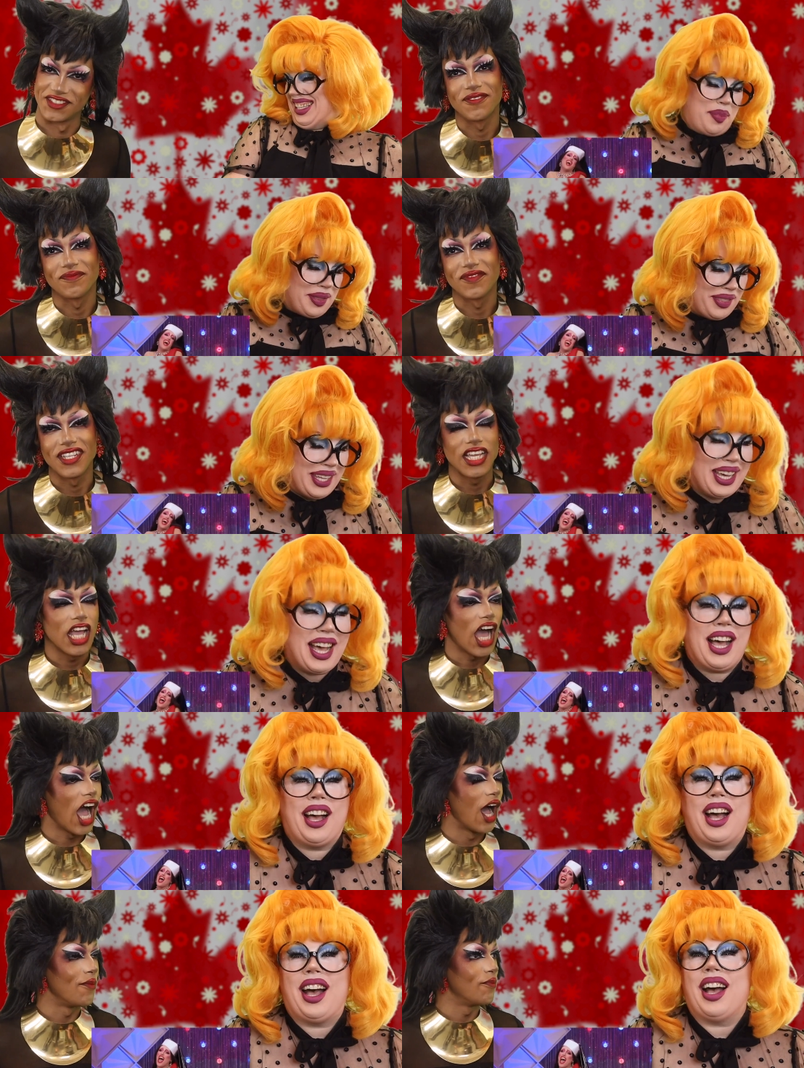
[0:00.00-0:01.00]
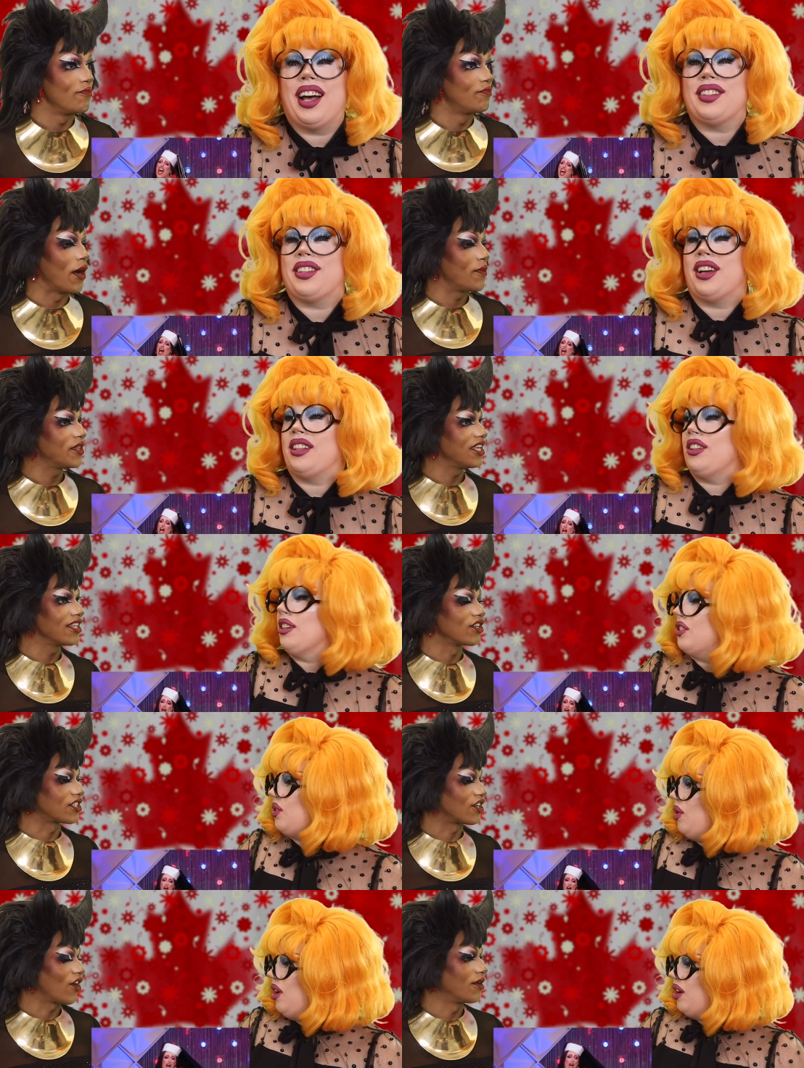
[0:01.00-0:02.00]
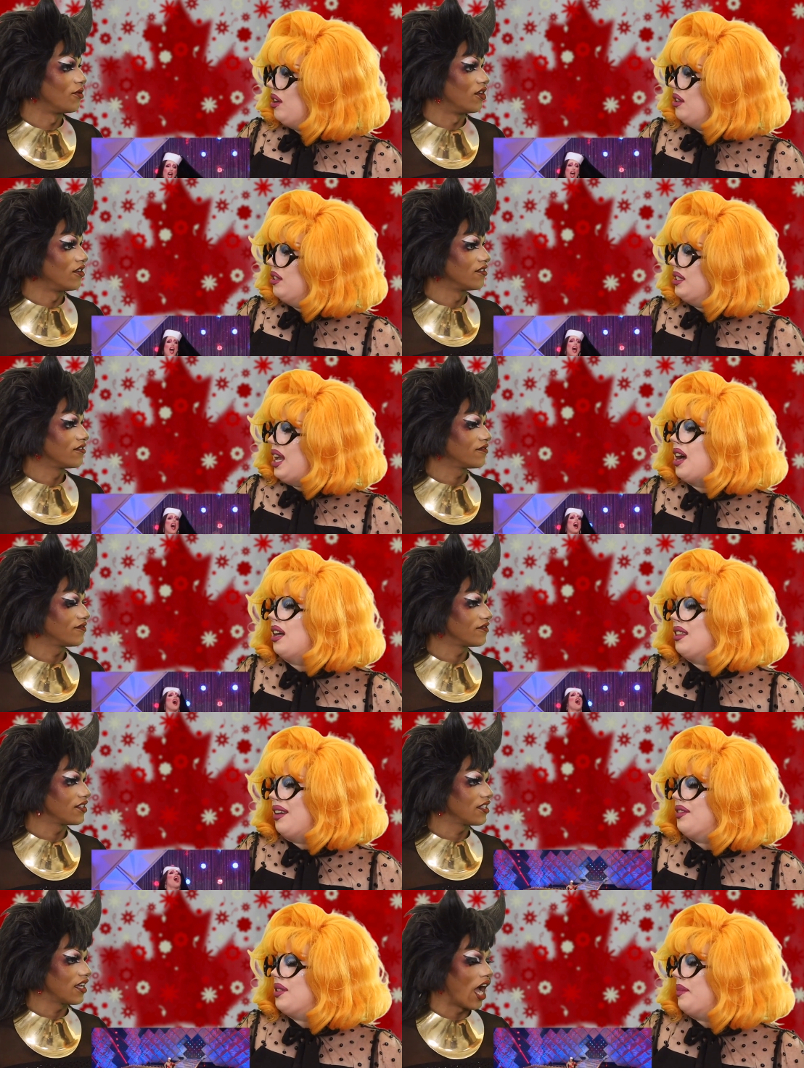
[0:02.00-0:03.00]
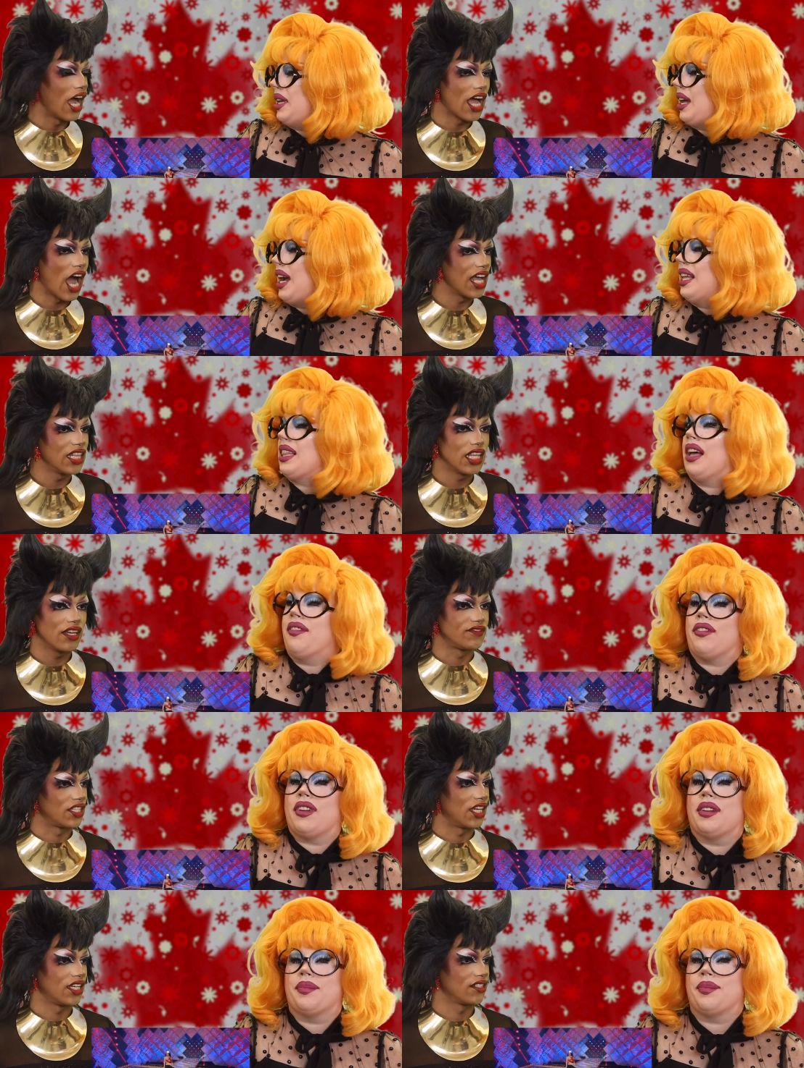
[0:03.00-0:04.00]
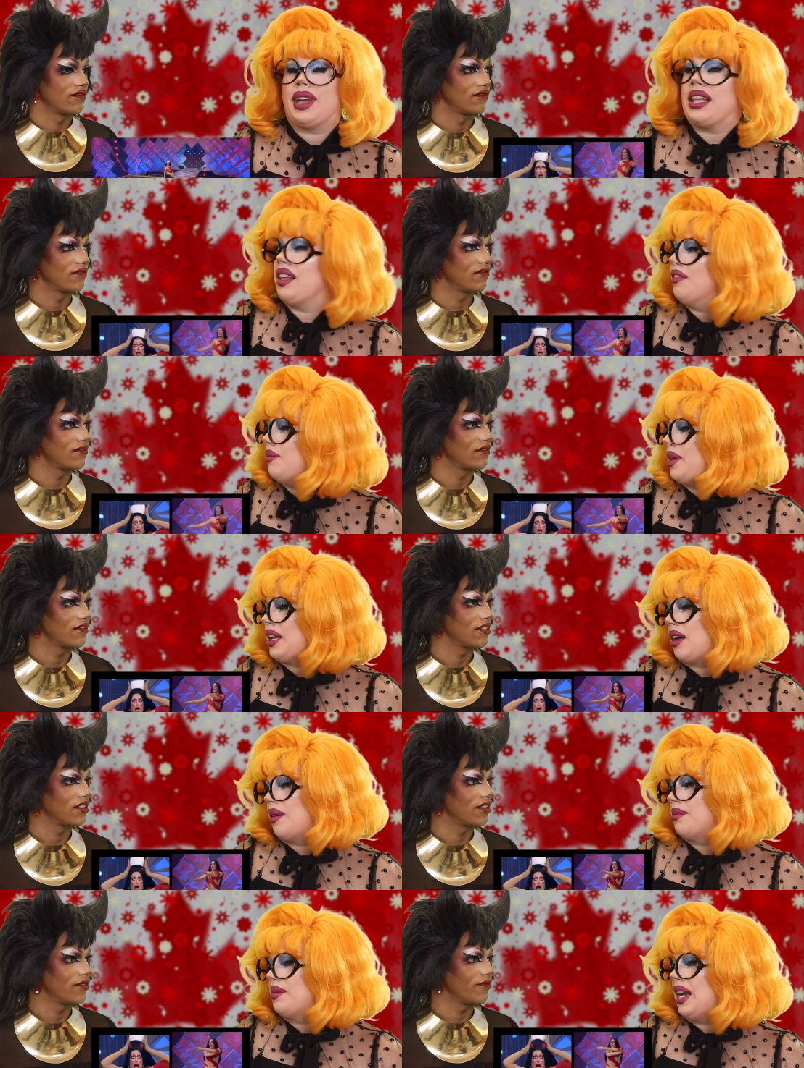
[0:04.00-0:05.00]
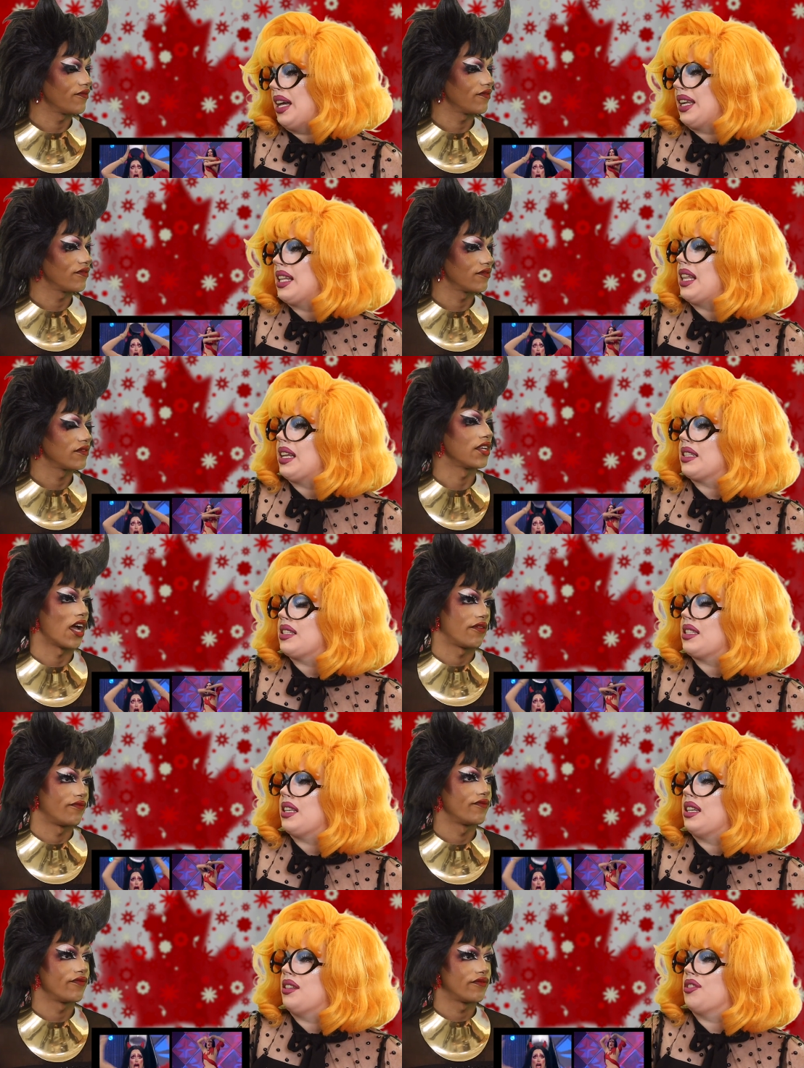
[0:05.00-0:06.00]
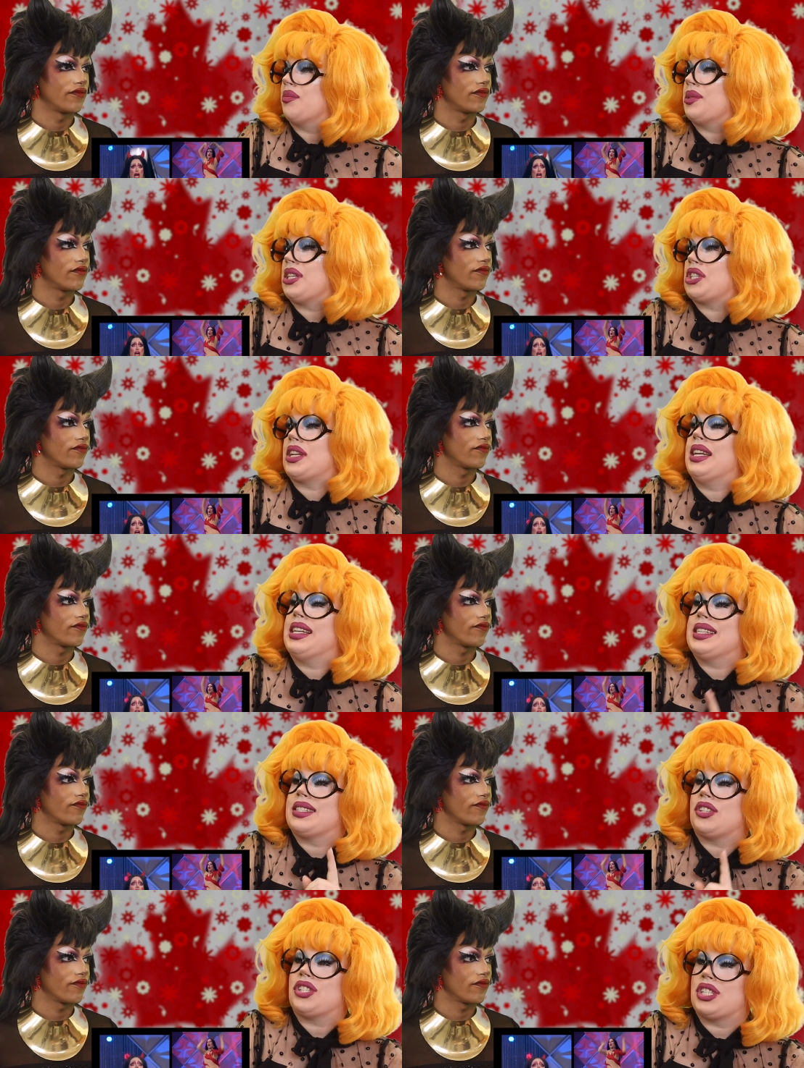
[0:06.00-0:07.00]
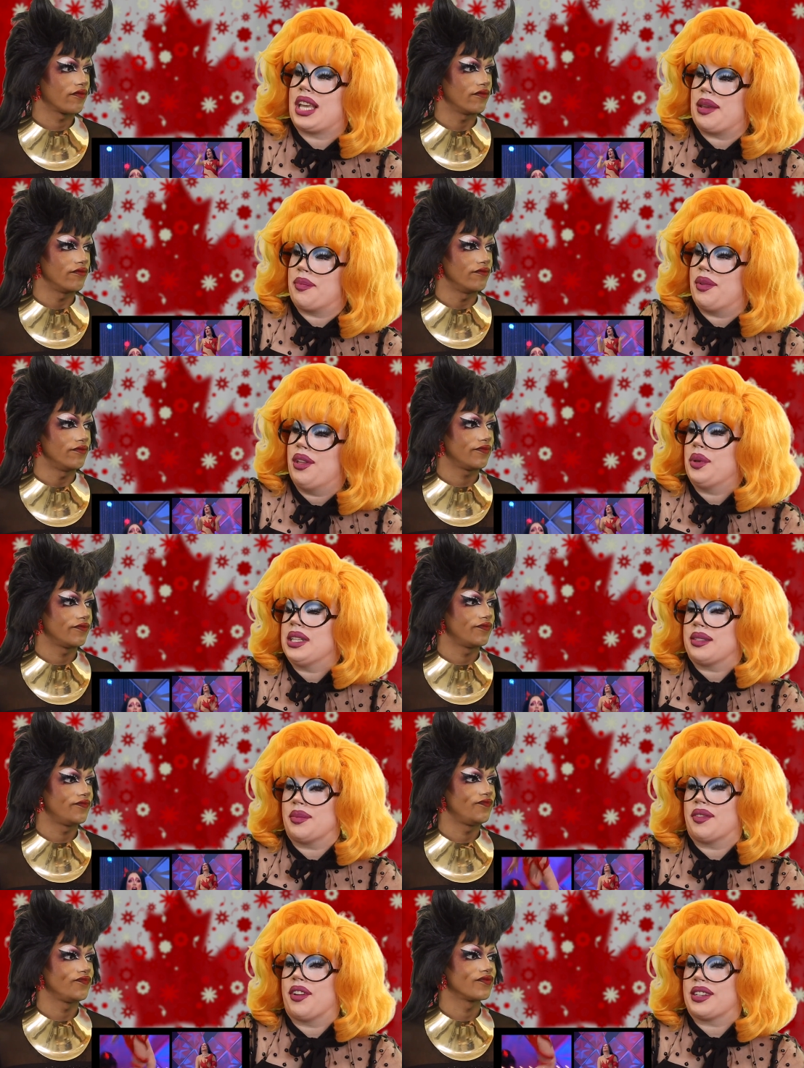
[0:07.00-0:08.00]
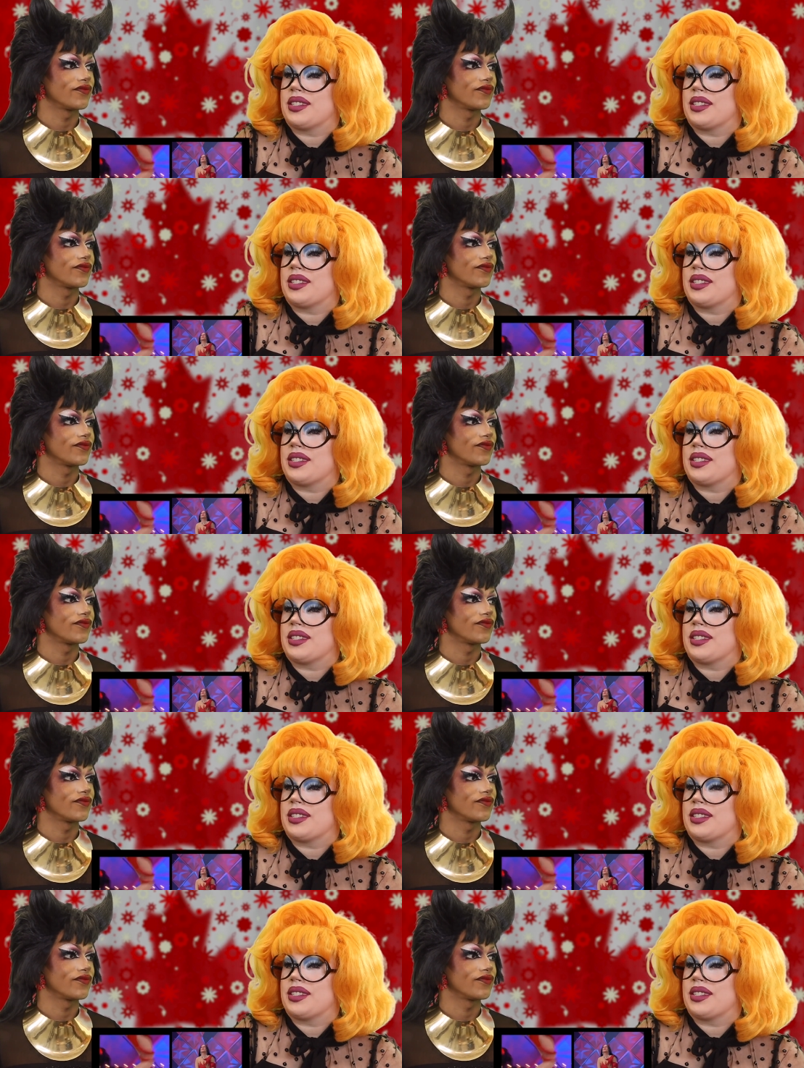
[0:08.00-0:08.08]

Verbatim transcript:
Speaker 1: Pythia. Um, uh, but Pythia looked cool. incredible. Yeah, loved the makeup. I, I, I loved, loved it. I love her makeup, and I liked yeah. the interpretation. It is a shame we had something very